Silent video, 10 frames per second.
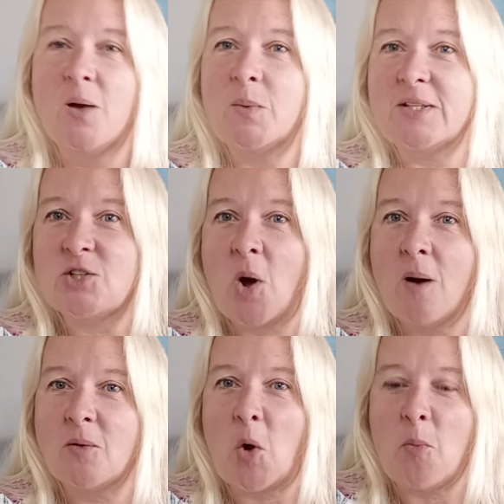We can
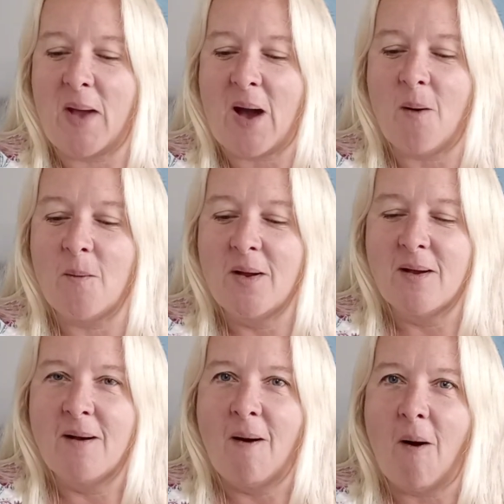talk about
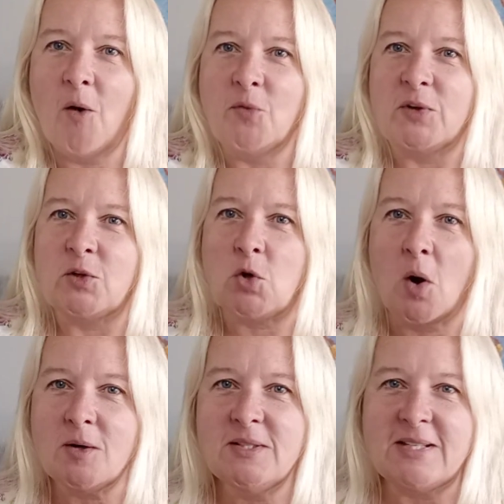all the
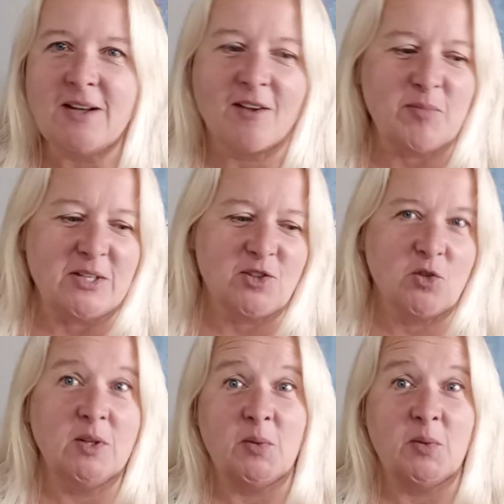gardening I've been doing,